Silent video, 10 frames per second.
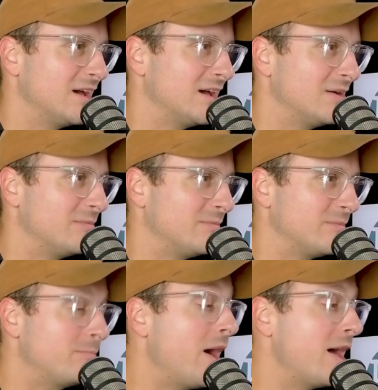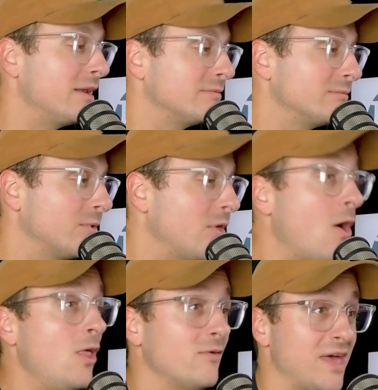But with
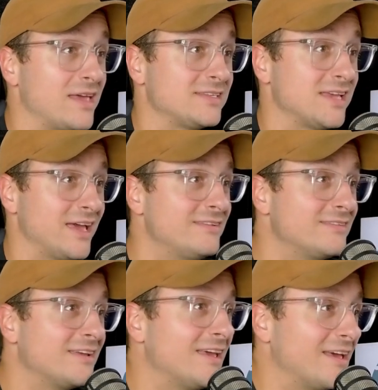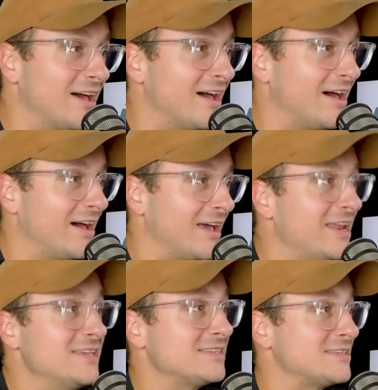all of that said,
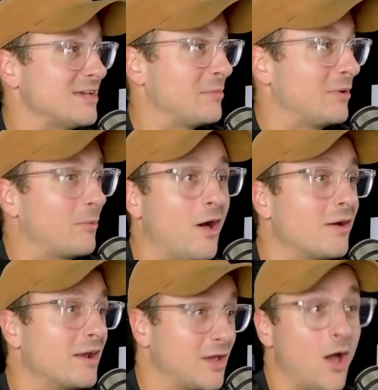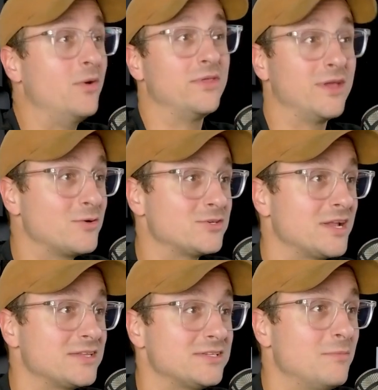it is the summer. We're all going to go in the
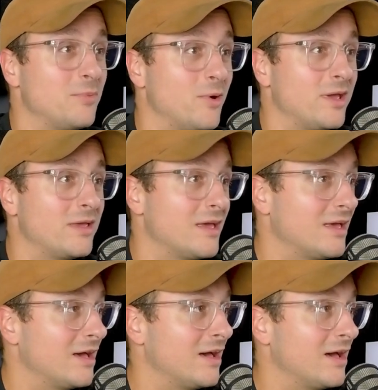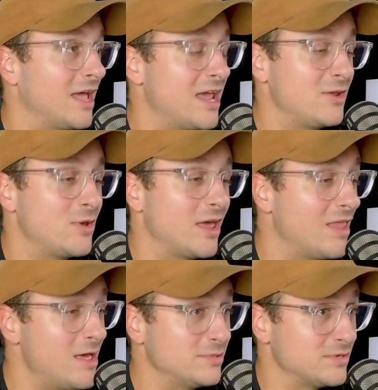ocean at some point. And you get
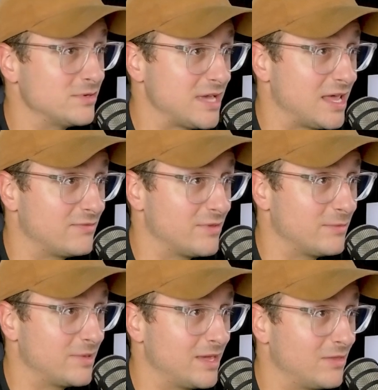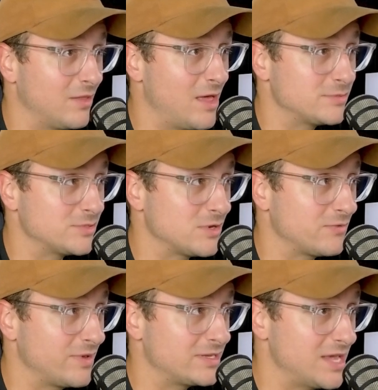lobsters out of them, and the lobsters are
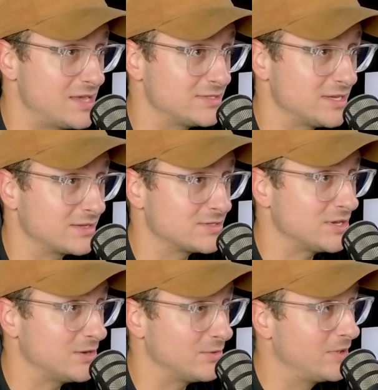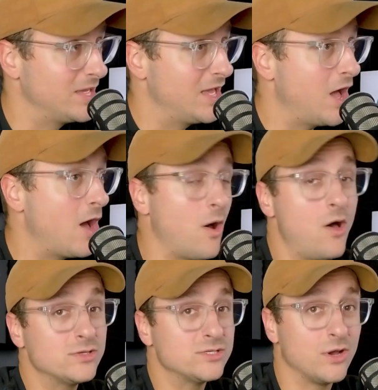fantastic. So,
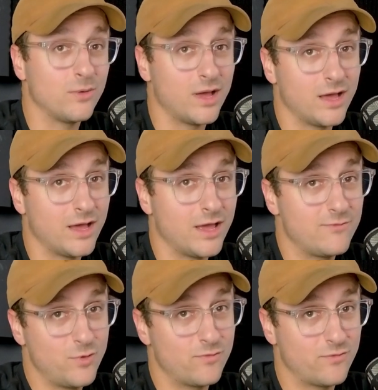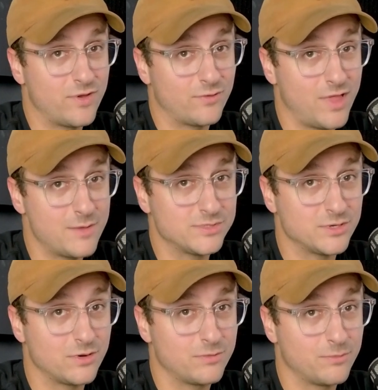also, if you have a favorite
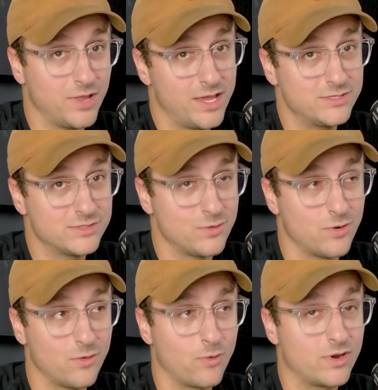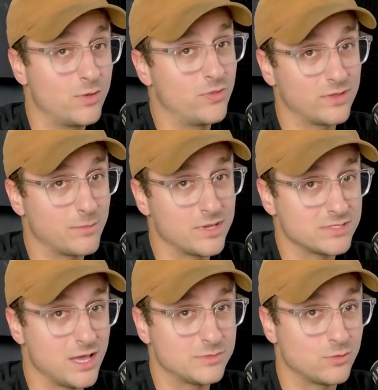lobster place or where you think the
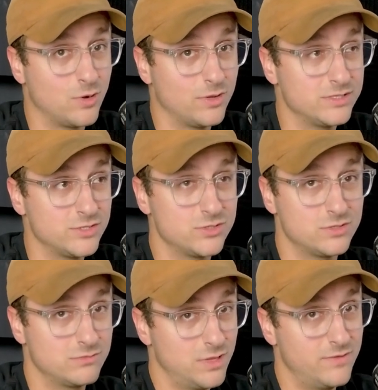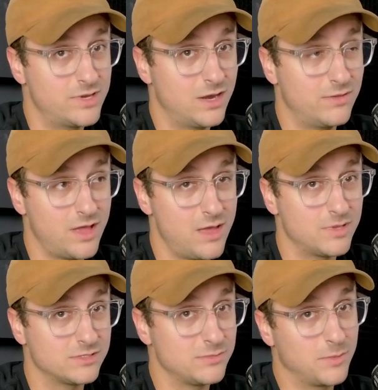best lobster roll is, you should leave it down in the comments.